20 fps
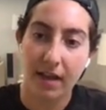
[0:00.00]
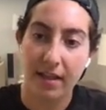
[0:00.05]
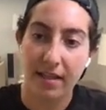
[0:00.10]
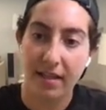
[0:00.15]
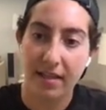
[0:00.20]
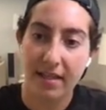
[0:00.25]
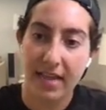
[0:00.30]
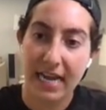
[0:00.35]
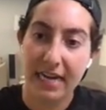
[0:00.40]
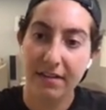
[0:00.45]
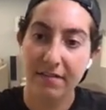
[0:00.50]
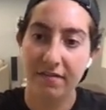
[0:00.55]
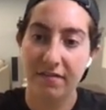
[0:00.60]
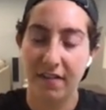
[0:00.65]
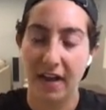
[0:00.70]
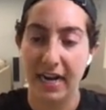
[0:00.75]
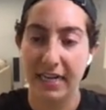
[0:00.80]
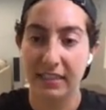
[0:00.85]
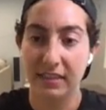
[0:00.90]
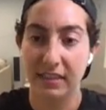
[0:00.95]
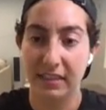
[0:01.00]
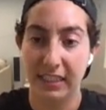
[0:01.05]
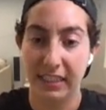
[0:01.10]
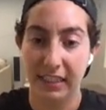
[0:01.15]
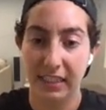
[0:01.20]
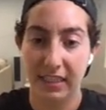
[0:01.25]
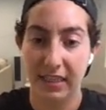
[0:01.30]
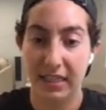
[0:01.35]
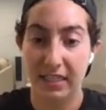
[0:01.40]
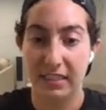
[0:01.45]
Then
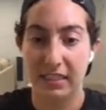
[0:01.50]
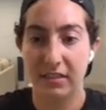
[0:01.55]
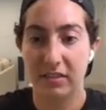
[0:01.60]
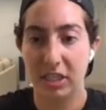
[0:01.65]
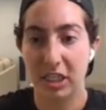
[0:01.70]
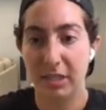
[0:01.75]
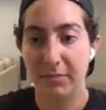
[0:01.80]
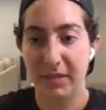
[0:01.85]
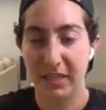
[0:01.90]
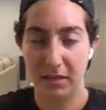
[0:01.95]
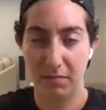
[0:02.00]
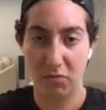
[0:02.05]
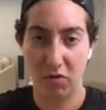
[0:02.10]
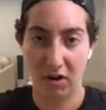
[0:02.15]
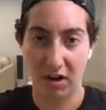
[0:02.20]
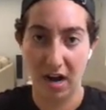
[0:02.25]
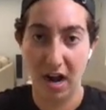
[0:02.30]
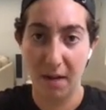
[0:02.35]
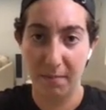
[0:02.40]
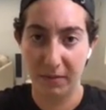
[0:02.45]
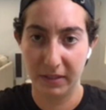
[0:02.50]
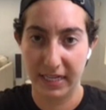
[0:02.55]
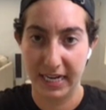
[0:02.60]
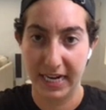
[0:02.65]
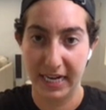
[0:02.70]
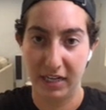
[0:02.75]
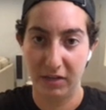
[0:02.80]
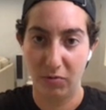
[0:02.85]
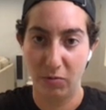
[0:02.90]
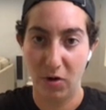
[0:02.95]
finally, this is going to be the more
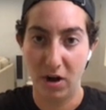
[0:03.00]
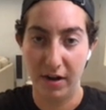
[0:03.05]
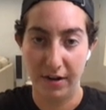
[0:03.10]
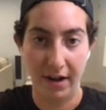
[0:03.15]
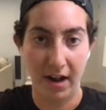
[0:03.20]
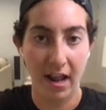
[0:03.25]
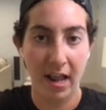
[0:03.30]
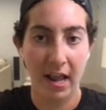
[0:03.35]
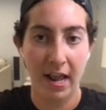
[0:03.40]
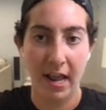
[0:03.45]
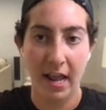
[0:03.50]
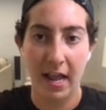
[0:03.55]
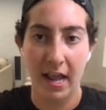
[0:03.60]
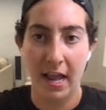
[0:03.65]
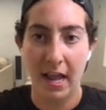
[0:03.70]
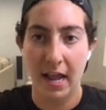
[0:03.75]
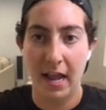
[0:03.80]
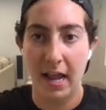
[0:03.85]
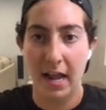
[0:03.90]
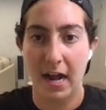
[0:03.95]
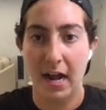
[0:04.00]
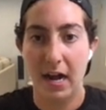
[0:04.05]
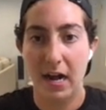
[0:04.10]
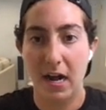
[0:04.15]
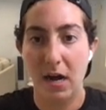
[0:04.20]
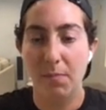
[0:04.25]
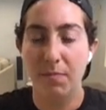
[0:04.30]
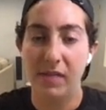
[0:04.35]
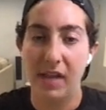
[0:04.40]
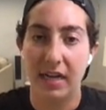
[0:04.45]
complicated one,
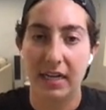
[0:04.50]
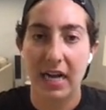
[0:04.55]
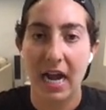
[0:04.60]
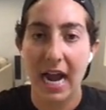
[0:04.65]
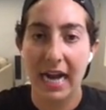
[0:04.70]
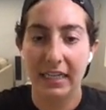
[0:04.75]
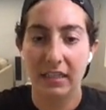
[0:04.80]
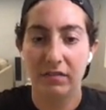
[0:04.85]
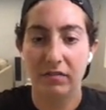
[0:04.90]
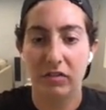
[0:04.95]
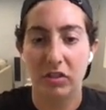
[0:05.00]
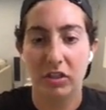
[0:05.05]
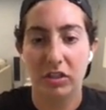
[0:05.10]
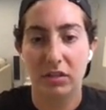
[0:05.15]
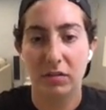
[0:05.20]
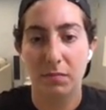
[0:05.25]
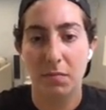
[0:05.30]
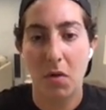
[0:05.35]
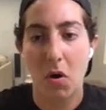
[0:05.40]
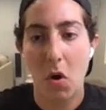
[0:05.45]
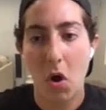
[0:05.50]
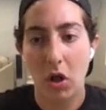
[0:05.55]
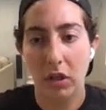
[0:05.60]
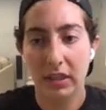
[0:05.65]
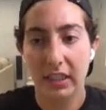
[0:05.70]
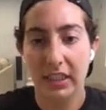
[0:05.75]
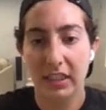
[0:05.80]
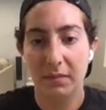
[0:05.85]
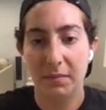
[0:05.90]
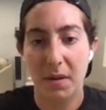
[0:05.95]
that kind of looks a
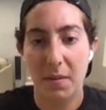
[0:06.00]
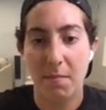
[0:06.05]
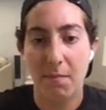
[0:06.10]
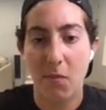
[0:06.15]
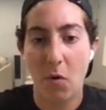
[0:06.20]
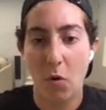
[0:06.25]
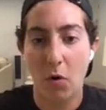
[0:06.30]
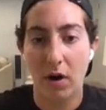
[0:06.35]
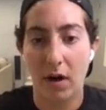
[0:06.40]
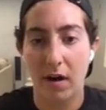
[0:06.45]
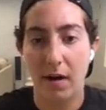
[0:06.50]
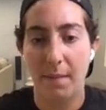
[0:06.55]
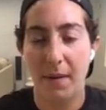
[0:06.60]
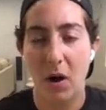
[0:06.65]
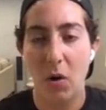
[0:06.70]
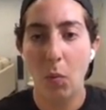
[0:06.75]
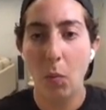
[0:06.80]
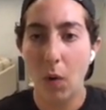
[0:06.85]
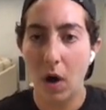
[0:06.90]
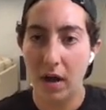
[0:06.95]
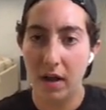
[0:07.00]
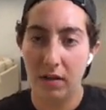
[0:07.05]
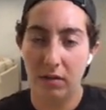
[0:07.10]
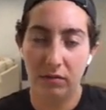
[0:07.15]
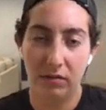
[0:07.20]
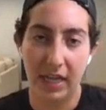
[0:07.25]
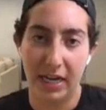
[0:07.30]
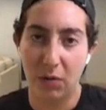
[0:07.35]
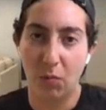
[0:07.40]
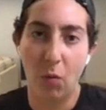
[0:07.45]
little bit more about what
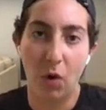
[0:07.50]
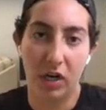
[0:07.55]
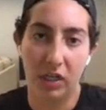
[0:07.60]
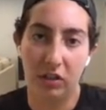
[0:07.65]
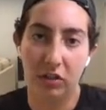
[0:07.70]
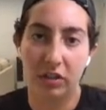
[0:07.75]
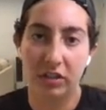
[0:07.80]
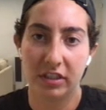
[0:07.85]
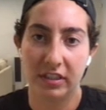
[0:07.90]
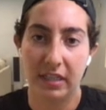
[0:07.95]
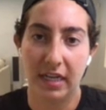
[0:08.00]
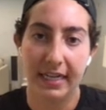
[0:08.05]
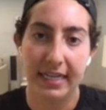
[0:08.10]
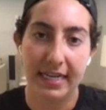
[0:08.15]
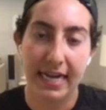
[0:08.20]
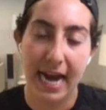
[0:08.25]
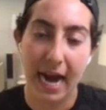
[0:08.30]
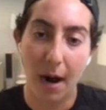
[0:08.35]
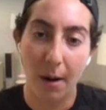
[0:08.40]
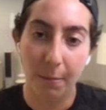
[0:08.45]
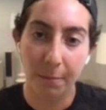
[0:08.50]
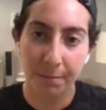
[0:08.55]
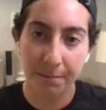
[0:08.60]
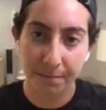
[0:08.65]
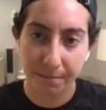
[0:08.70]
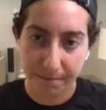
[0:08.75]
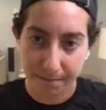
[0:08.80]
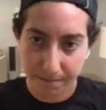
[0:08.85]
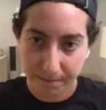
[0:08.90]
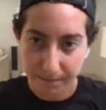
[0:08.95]
it looks like now.
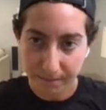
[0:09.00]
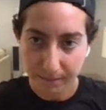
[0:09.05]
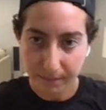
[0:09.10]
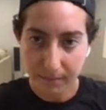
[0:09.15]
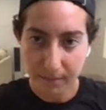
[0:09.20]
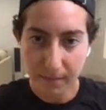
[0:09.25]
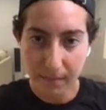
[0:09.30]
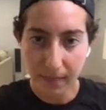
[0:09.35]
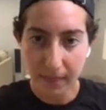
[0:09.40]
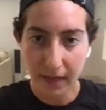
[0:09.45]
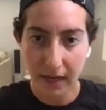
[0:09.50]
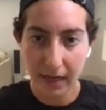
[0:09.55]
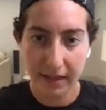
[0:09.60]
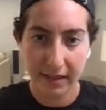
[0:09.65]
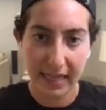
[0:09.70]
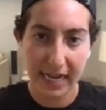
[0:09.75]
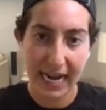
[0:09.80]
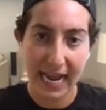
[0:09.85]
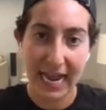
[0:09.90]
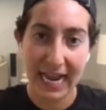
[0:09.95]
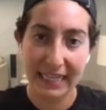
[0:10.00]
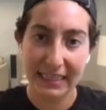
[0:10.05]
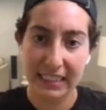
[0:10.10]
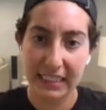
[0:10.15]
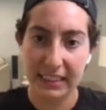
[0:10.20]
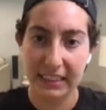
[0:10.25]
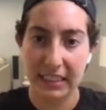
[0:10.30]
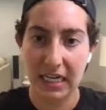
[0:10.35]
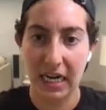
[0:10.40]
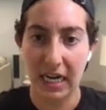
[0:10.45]
They had
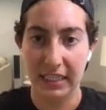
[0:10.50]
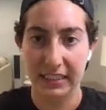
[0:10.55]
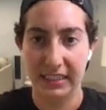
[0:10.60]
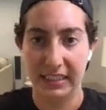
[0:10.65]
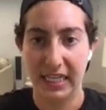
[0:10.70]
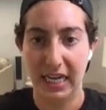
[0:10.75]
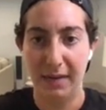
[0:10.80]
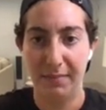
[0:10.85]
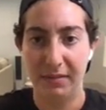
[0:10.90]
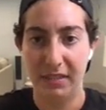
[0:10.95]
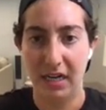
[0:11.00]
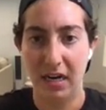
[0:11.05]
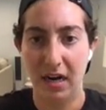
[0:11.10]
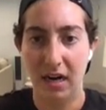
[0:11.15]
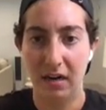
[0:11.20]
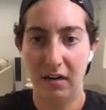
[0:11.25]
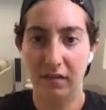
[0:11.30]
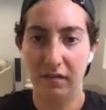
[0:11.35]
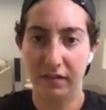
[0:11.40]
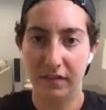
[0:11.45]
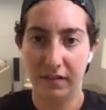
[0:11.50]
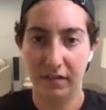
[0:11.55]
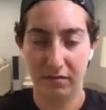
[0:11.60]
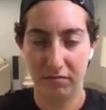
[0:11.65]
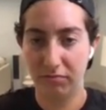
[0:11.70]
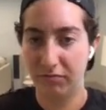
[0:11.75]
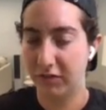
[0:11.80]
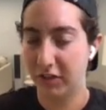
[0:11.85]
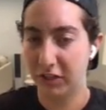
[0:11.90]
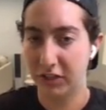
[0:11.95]
this concept of,
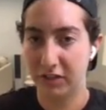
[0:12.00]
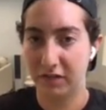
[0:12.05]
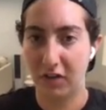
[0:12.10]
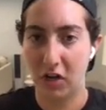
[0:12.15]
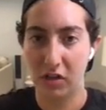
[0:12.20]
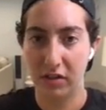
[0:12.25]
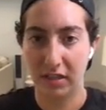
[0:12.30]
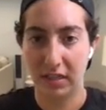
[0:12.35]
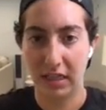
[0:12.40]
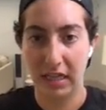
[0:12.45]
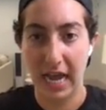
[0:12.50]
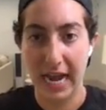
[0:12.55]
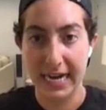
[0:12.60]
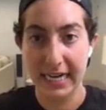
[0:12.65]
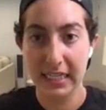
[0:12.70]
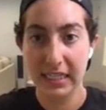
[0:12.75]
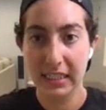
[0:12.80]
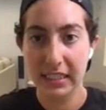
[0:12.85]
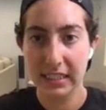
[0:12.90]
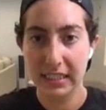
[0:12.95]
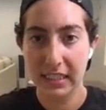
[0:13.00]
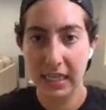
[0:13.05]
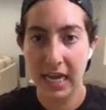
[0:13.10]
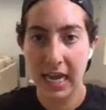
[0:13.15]
first of all, the clients,